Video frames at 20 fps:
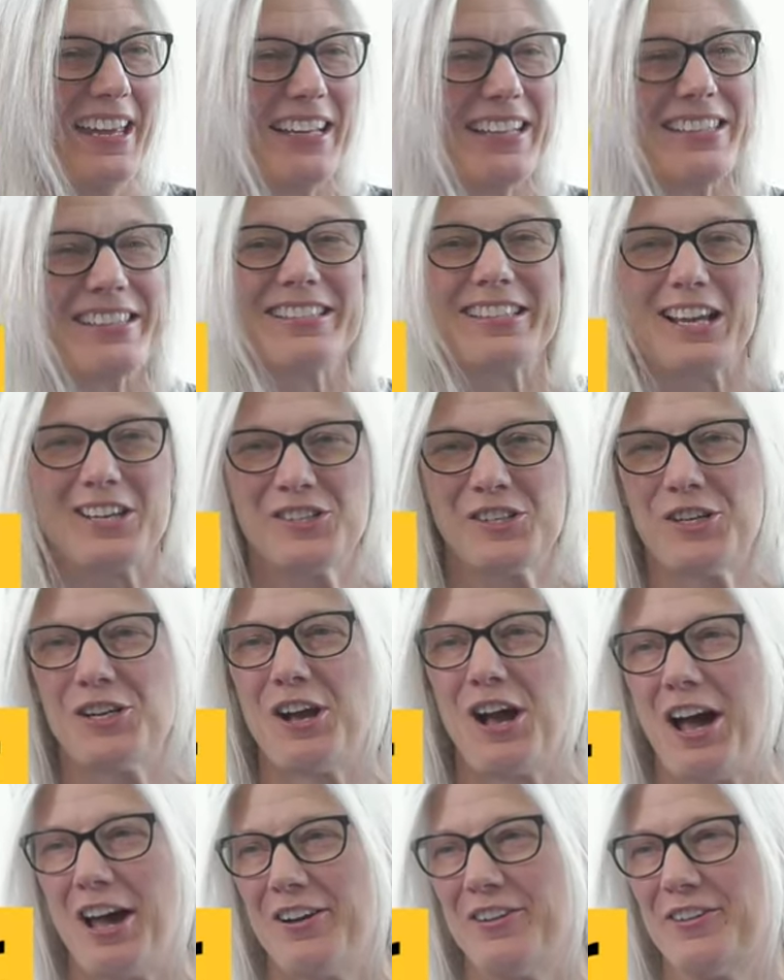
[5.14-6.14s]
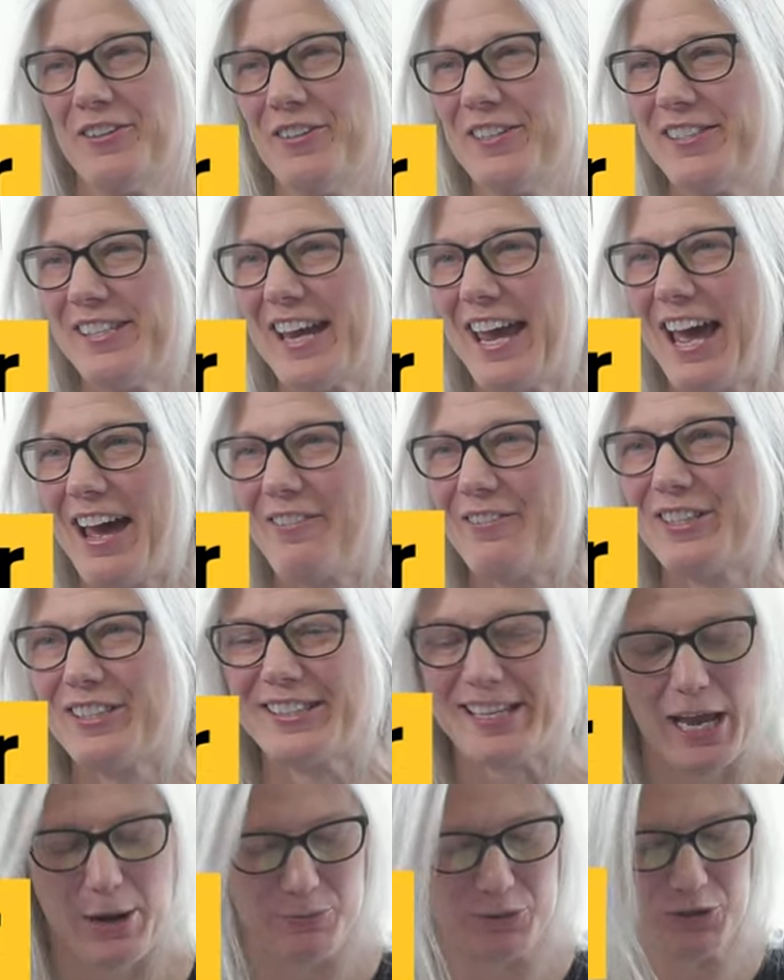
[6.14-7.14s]
It's such an honor to have
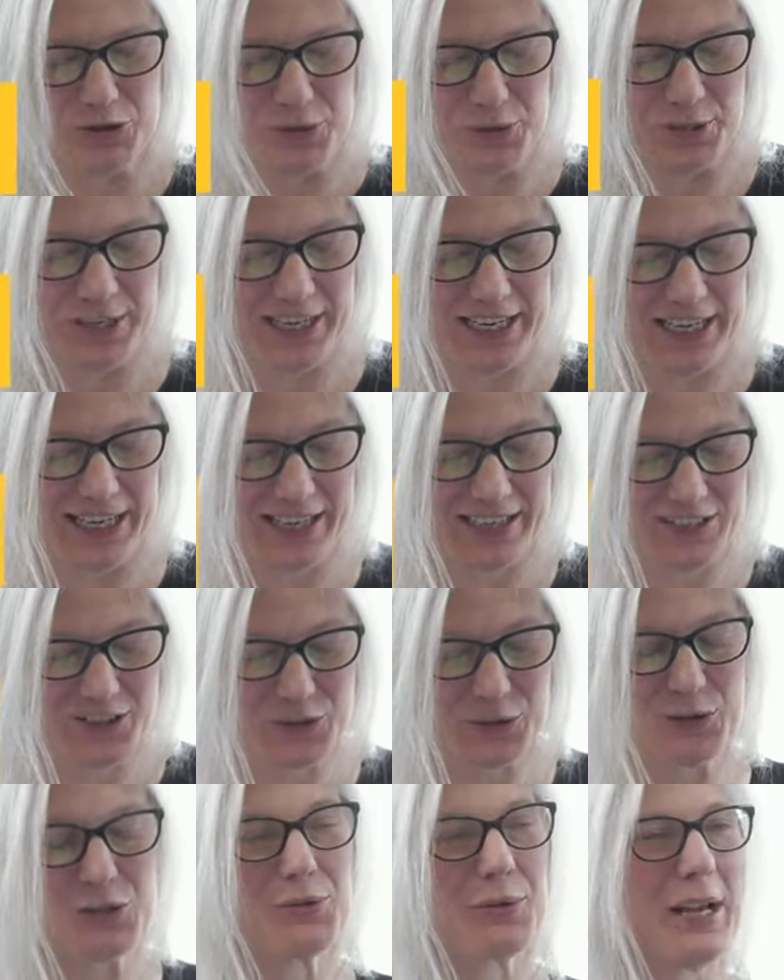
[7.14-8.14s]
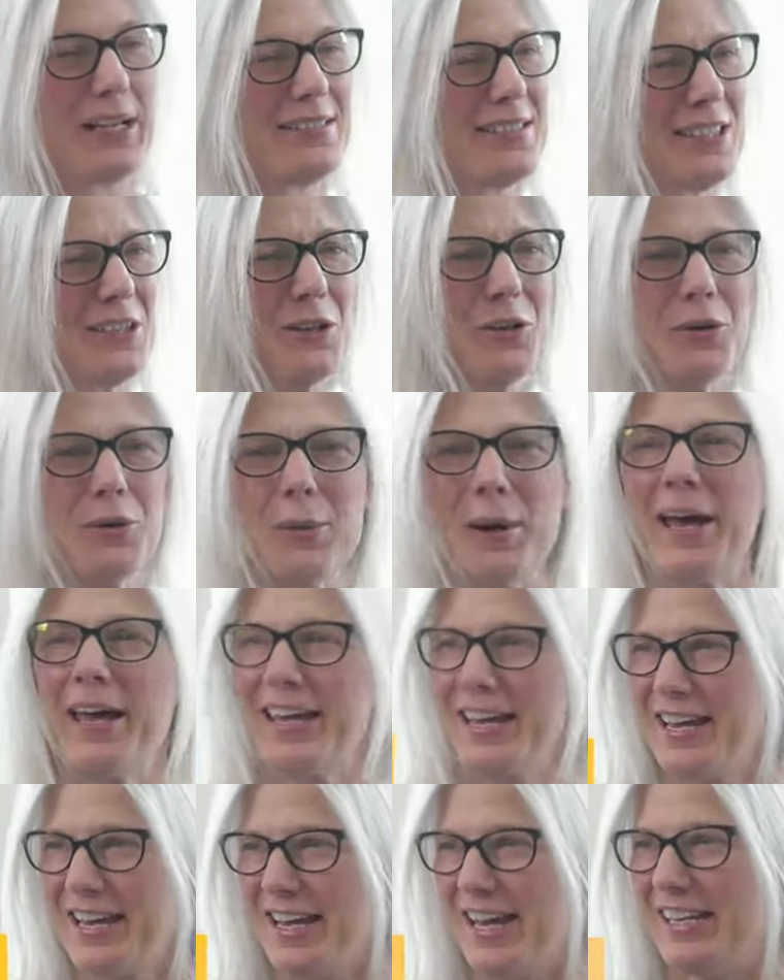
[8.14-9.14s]
this opportunity to address you,
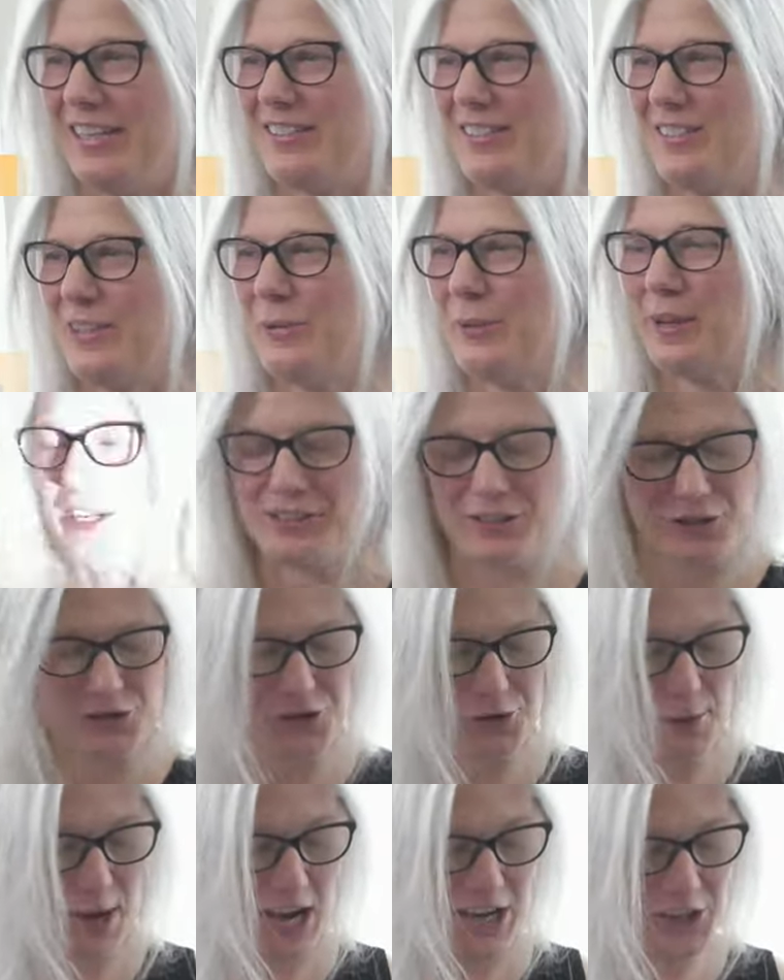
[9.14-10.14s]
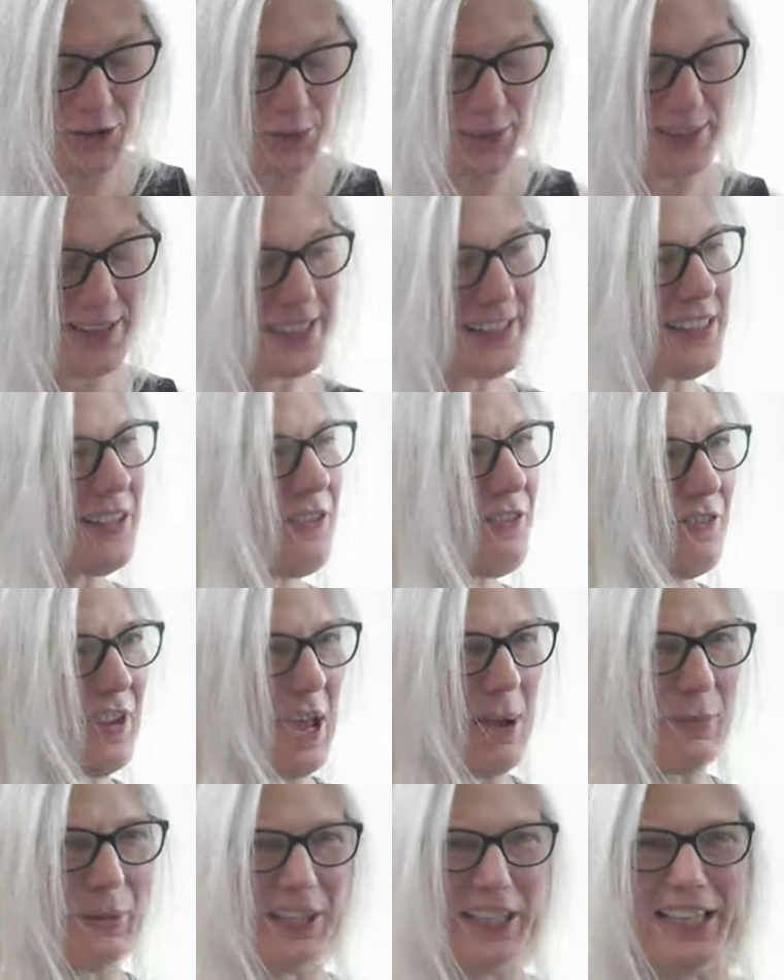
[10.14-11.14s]
ASU English graduates,
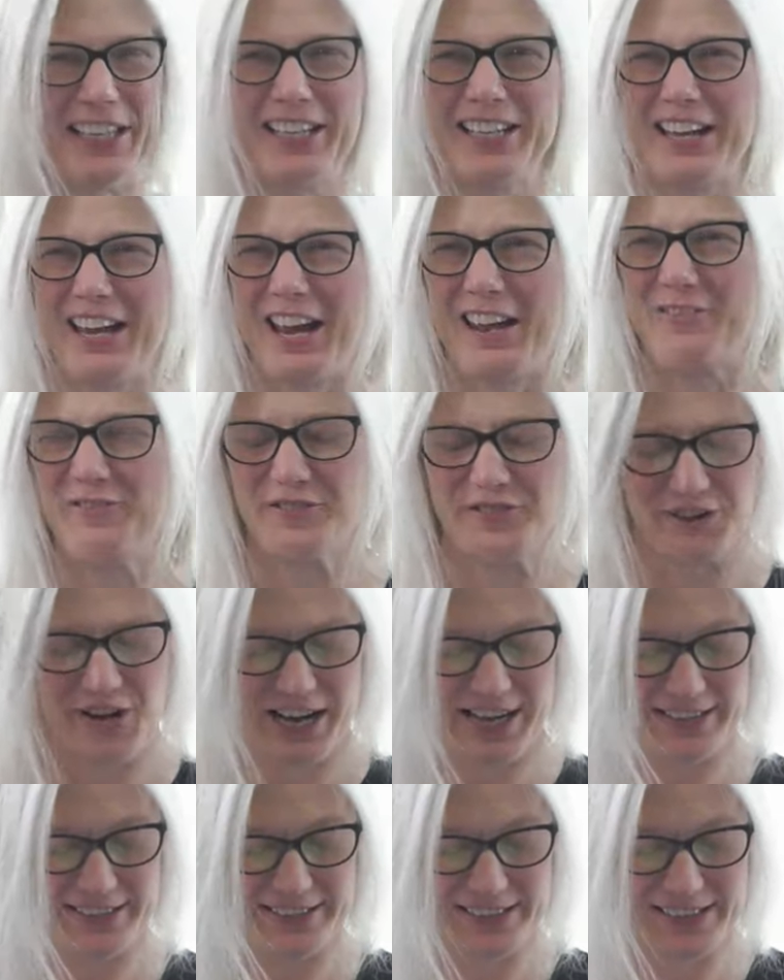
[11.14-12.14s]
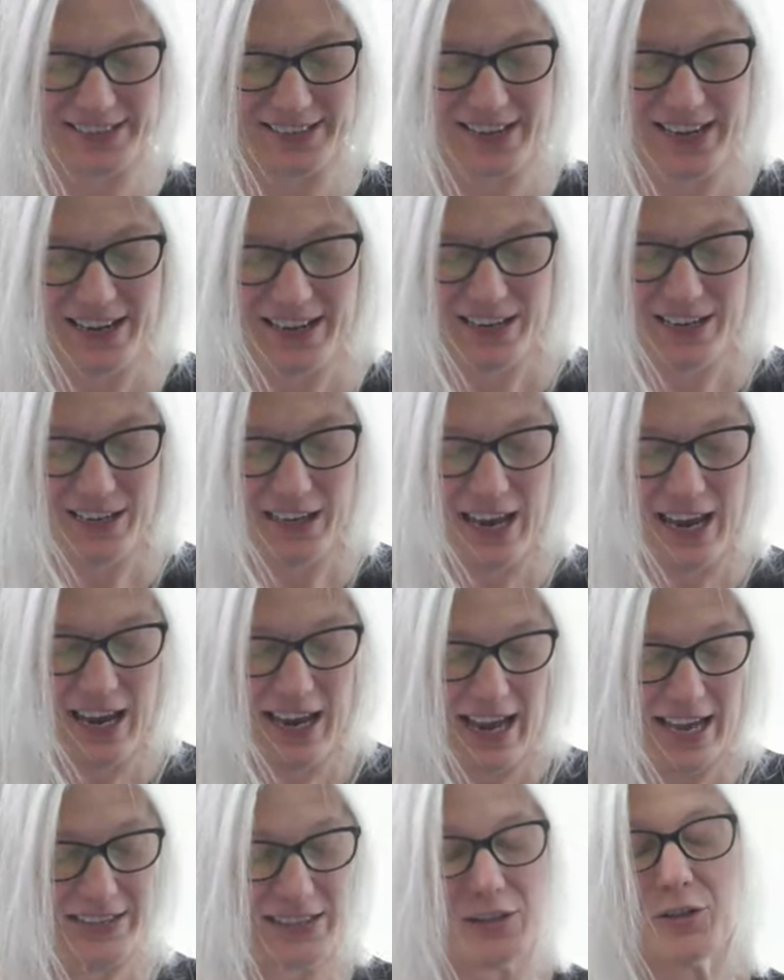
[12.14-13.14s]
family, and friends.
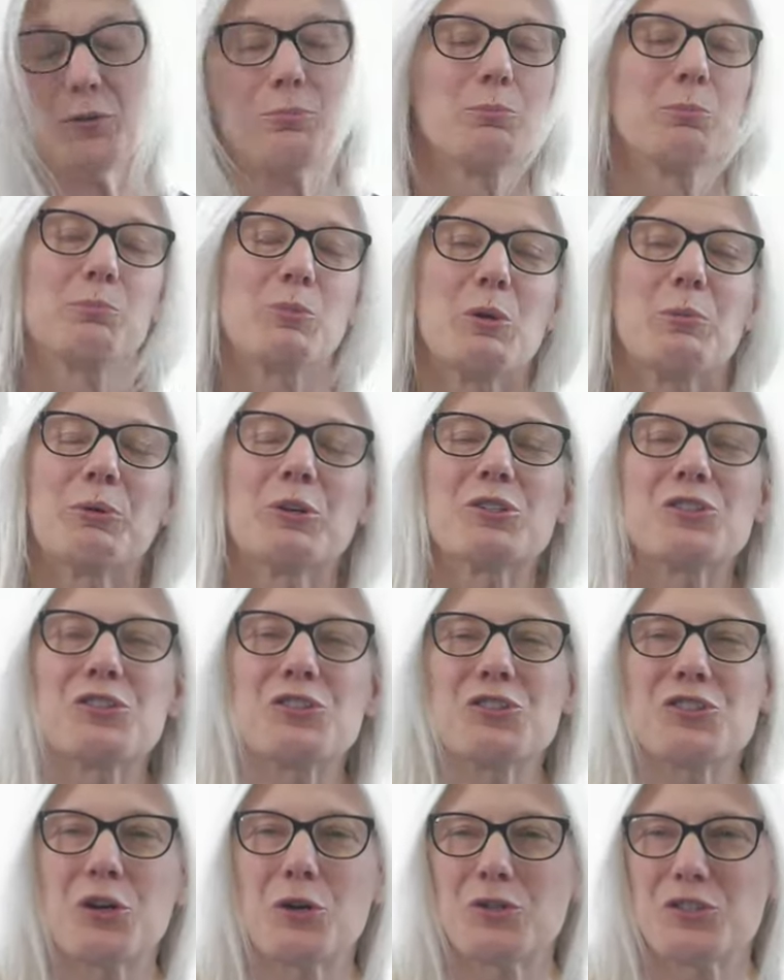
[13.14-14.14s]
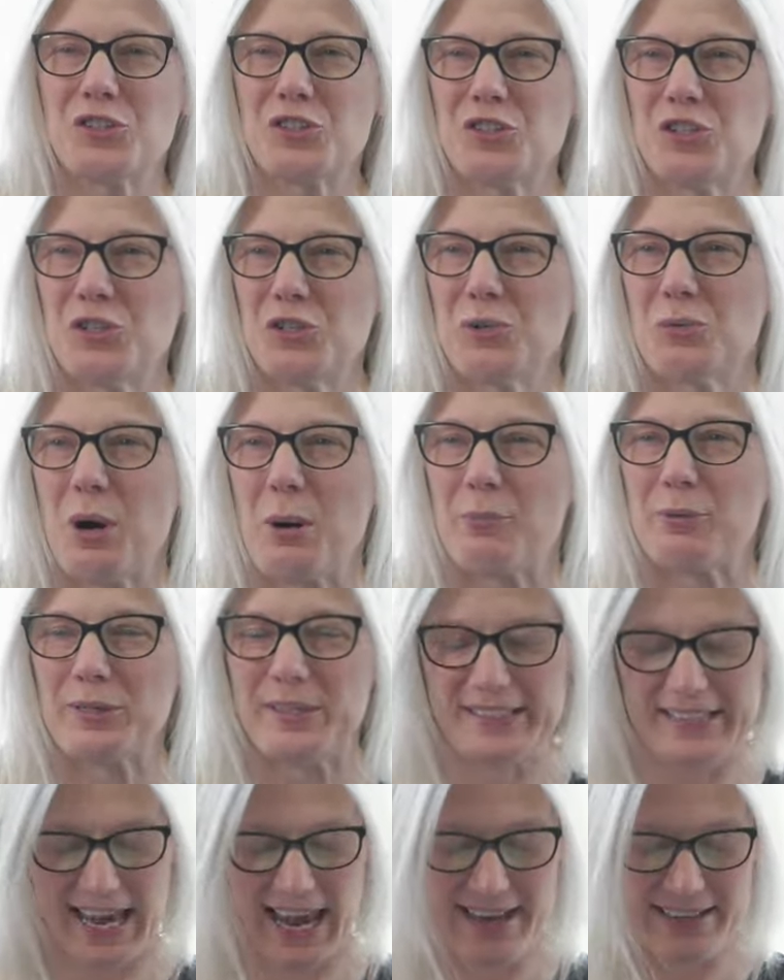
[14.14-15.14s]
As the person chosen to
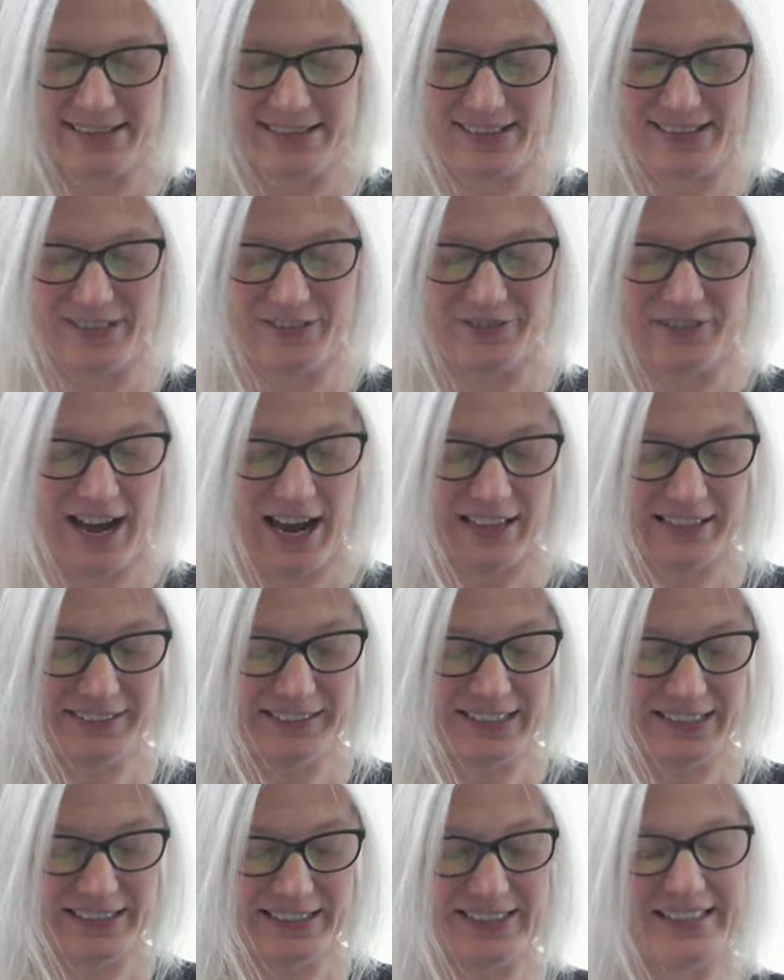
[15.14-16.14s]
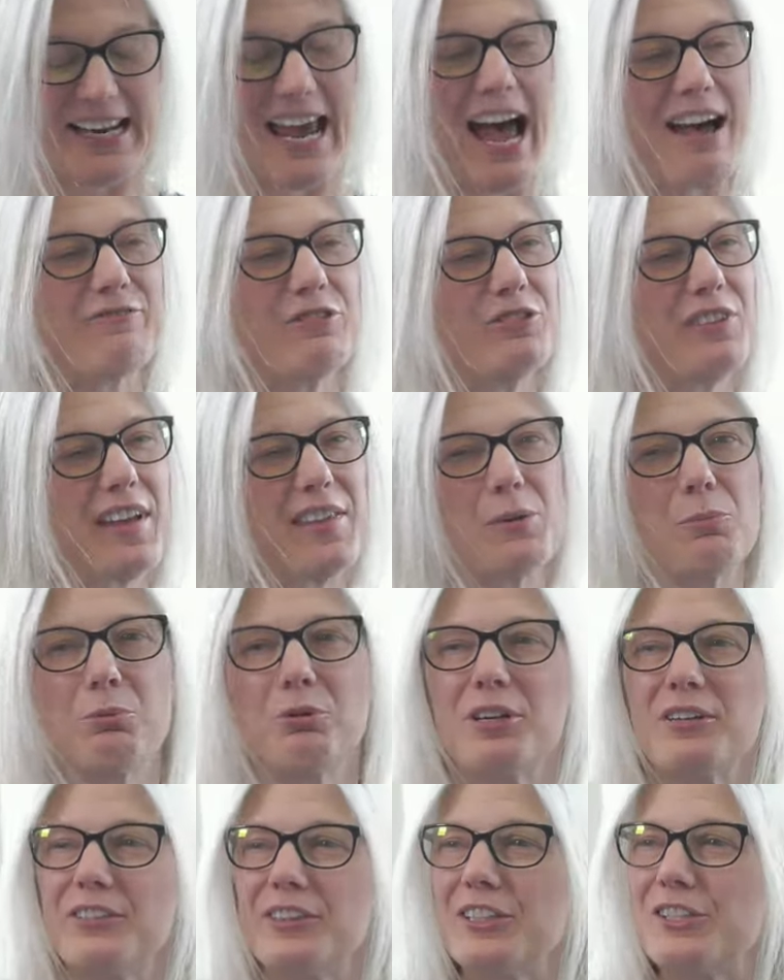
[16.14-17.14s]
represent the faculty and staff who've had the
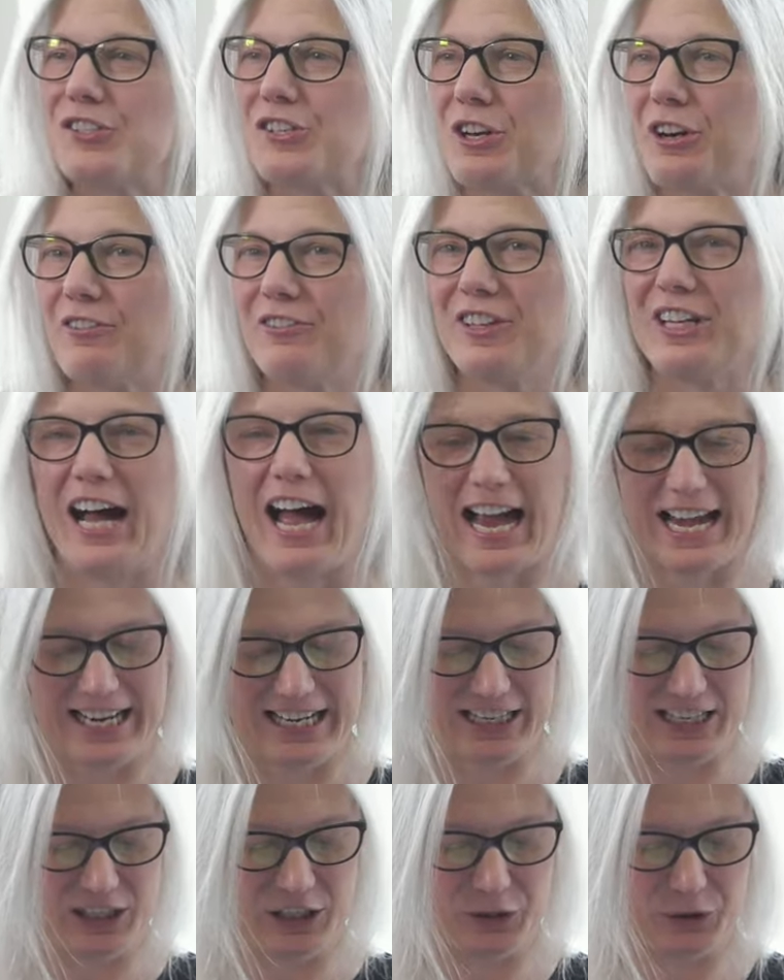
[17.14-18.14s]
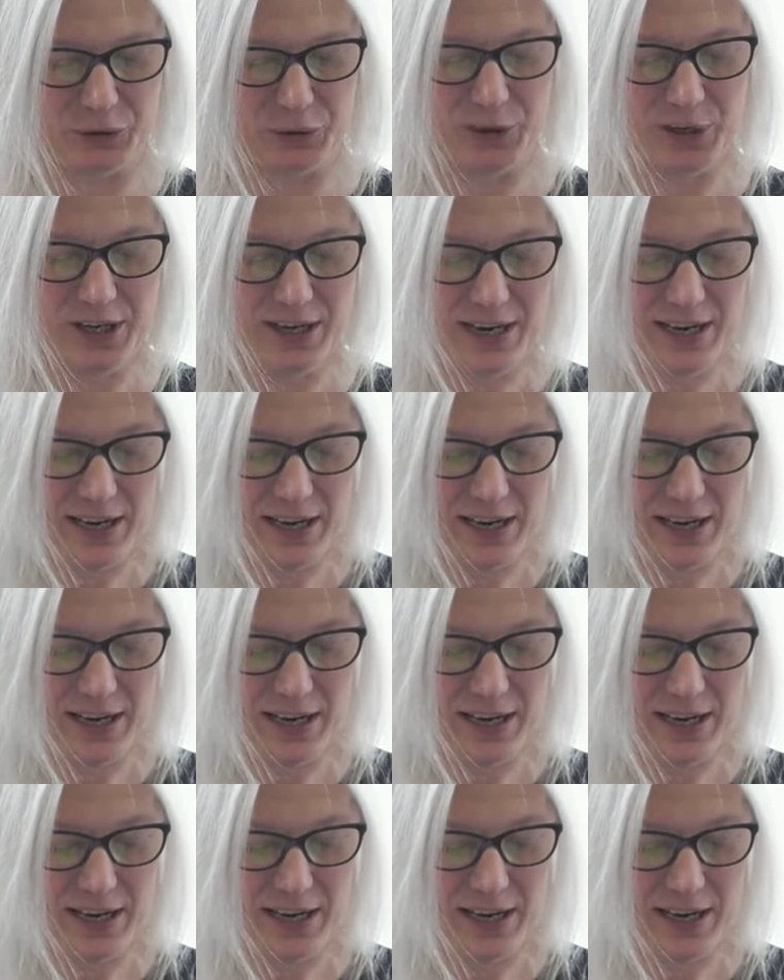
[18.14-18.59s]
privilege of guiding you